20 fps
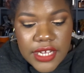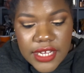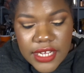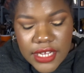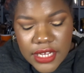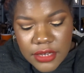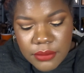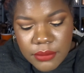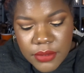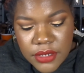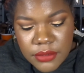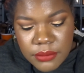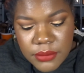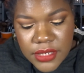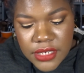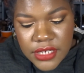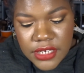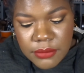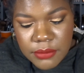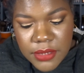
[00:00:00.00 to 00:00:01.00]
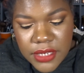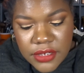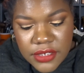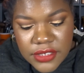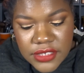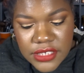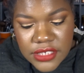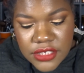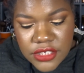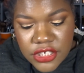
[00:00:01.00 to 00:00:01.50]
I bought a mini
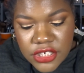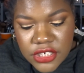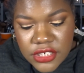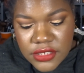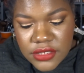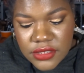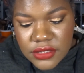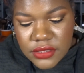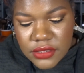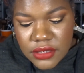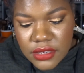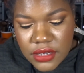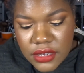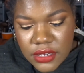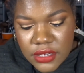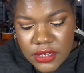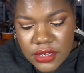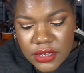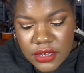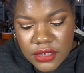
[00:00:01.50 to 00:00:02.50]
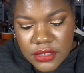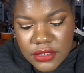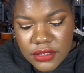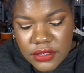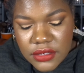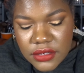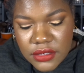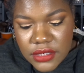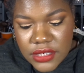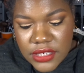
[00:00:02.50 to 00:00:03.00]
because it just
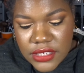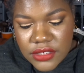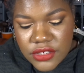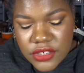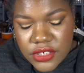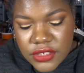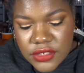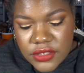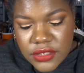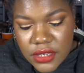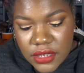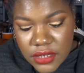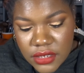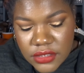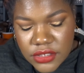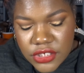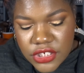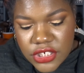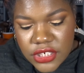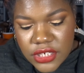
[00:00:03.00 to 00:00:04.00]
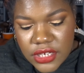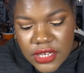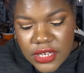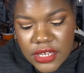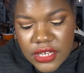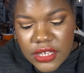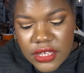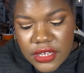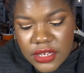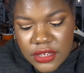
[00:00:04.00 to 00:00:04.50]
launched.
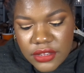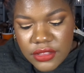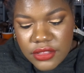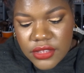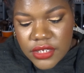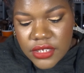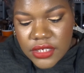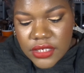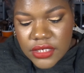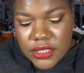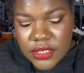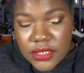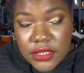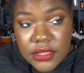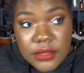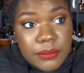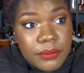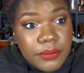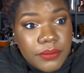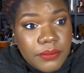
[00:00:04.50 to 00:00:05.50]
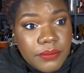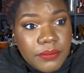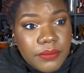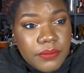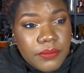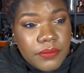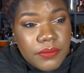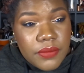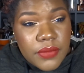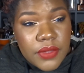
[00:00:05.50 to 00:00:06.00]
The
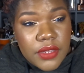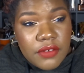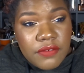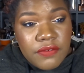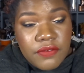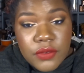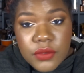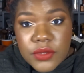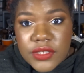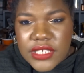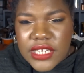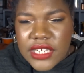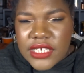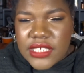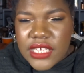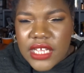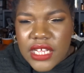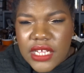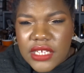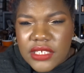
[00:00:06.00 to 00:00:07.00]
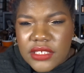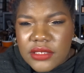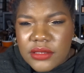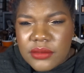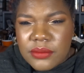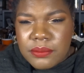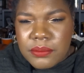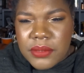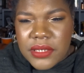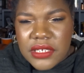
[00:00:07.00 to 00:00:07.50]
full size has
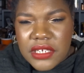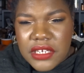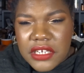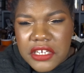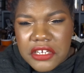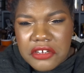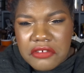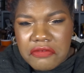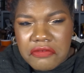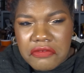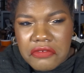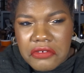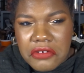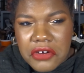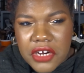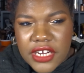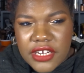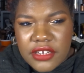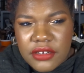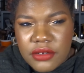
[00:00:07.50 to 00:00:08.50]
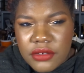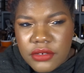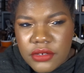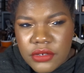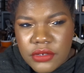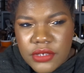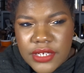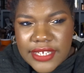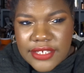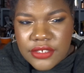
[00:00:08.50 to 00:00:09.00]
been here for, I don't know,
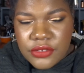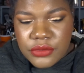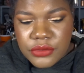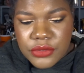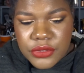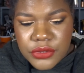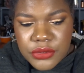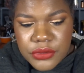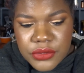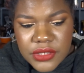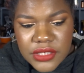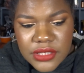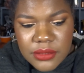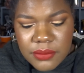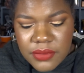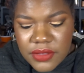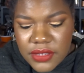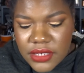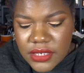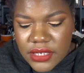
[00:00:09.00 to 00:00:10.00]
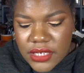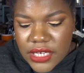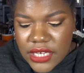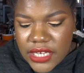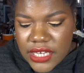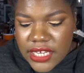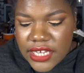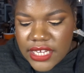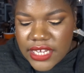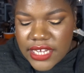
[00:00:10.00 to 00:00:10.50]
like 2 years something,
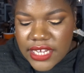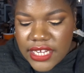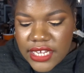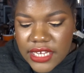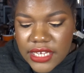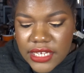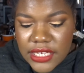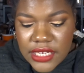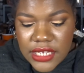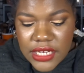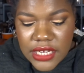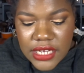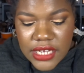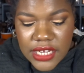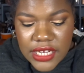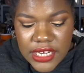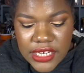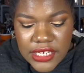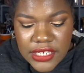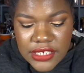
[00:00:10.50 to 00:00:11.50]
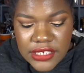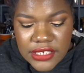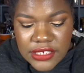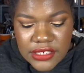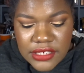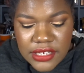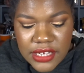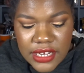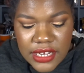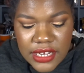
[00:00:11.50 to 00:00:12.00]
and I